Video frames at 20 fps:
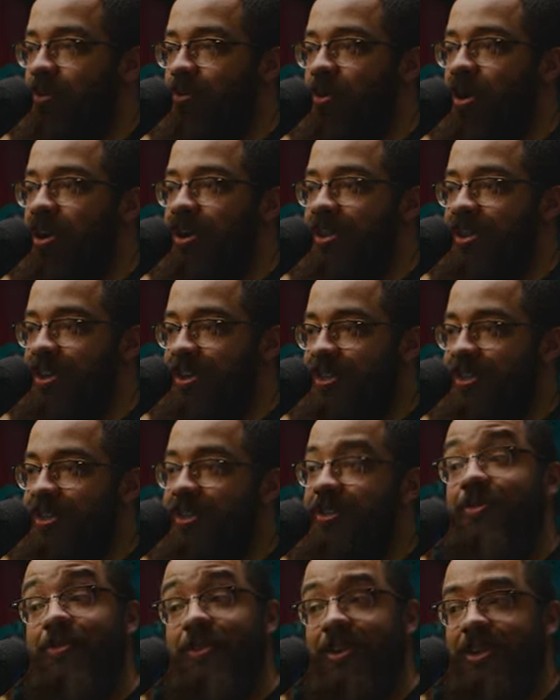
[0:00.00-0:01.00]
He wanted this
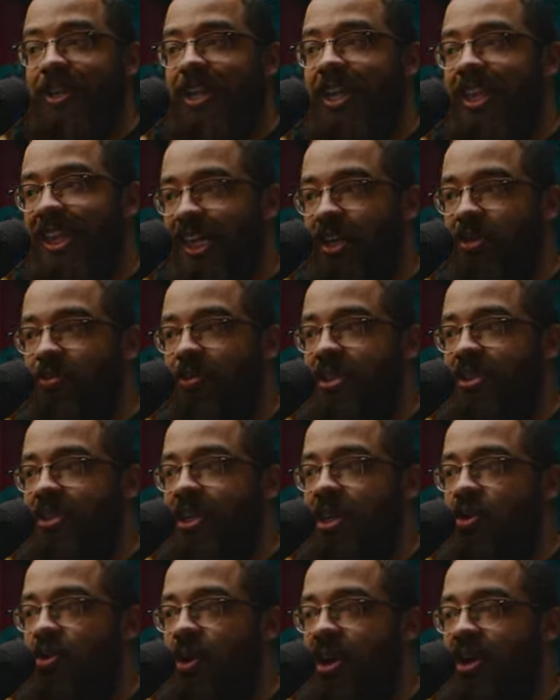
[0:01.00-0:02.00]
to feel a little bit
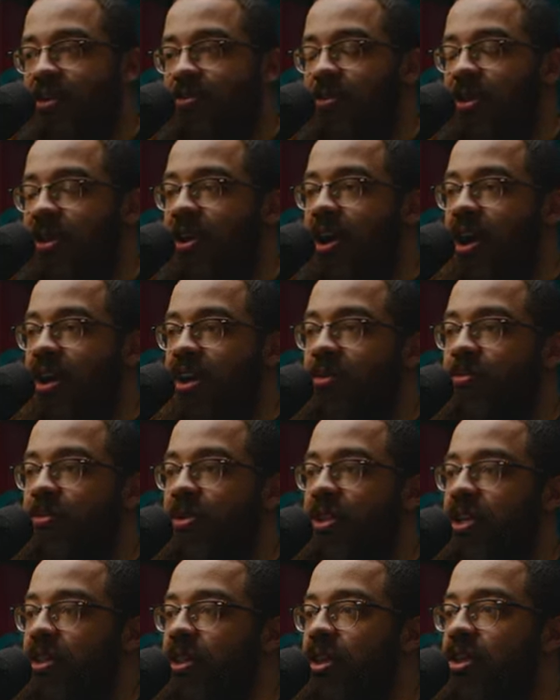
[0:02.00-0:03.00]
silhouetted, but not
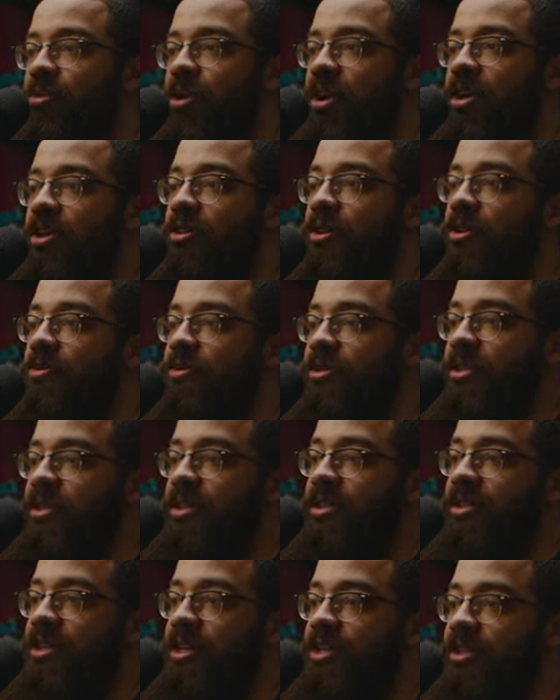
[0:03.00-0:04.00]
completely where you don't see
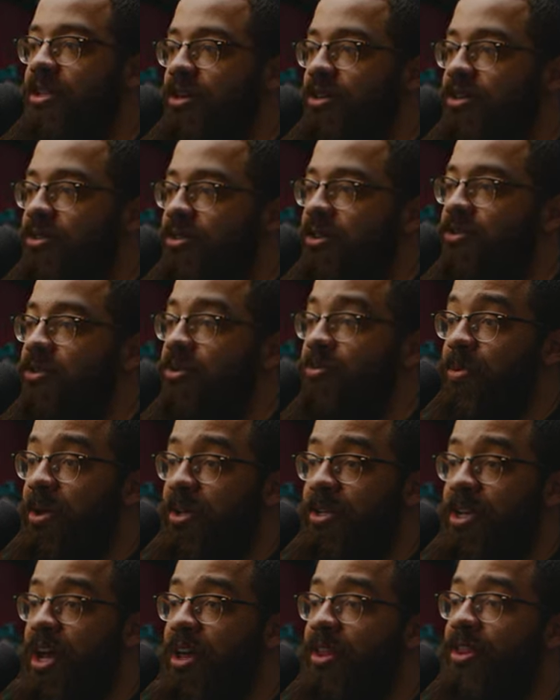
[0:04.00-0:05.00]
the details of the
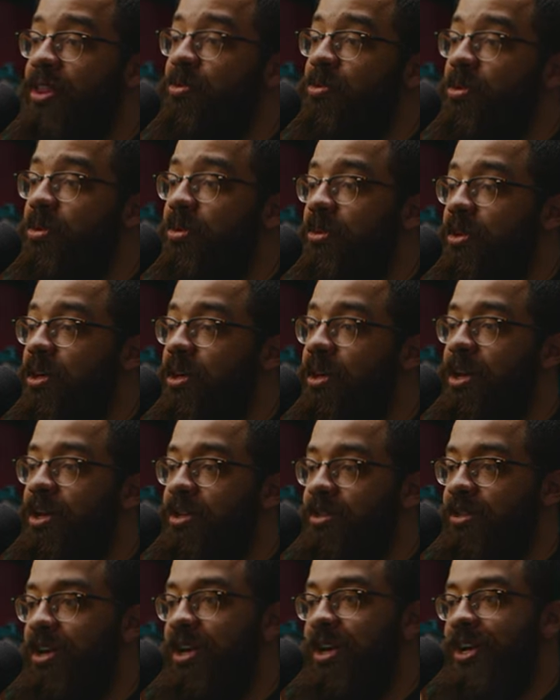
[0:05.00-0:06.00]
talent that we're looking
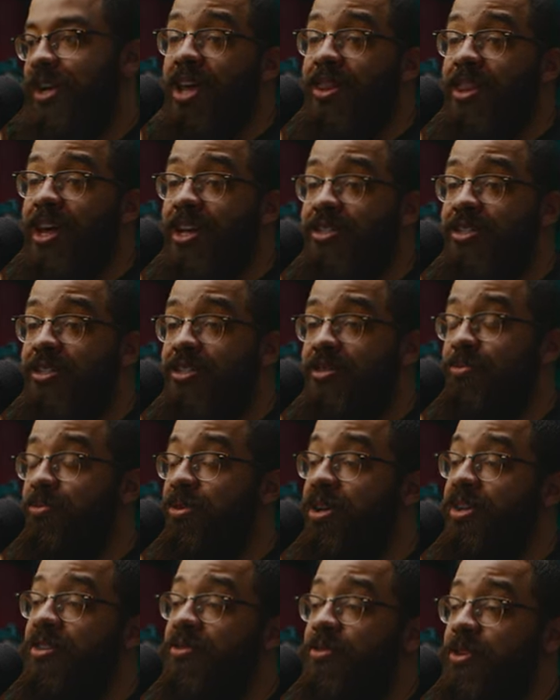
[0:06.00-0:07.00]
at. And that's just to
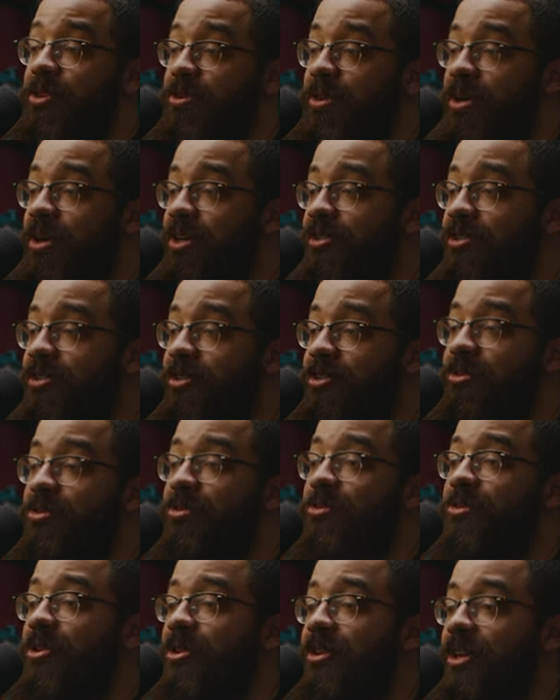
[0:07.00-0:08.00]
bring the viewer
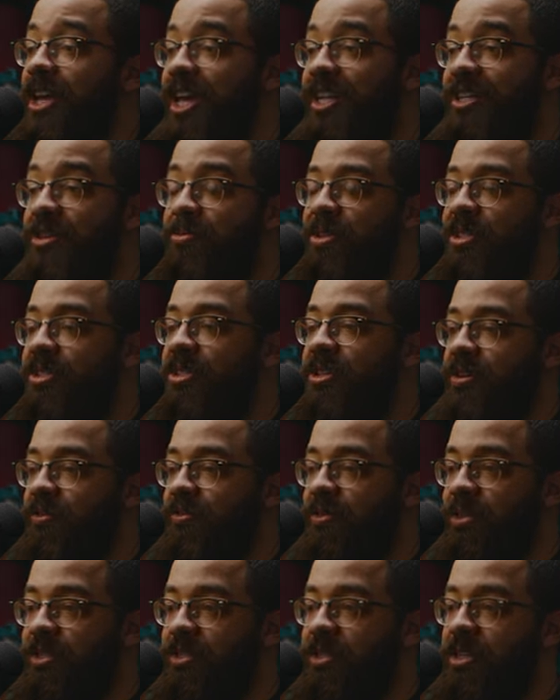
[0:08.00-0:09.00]
into the intimacy
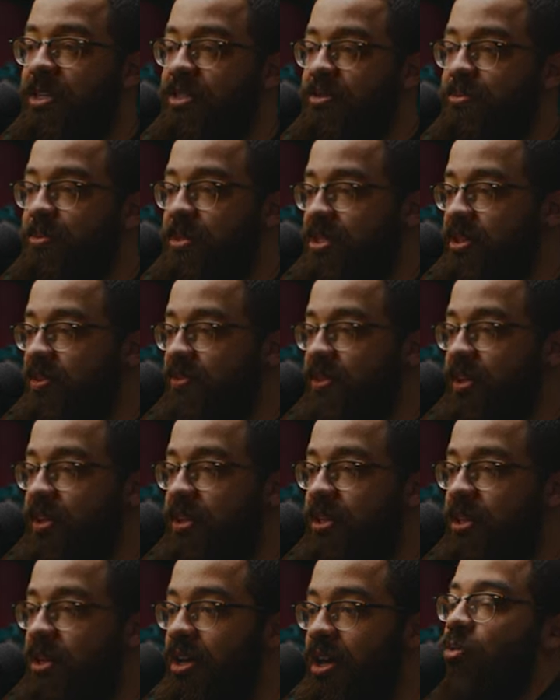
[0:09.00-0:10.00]
of this scene specifically.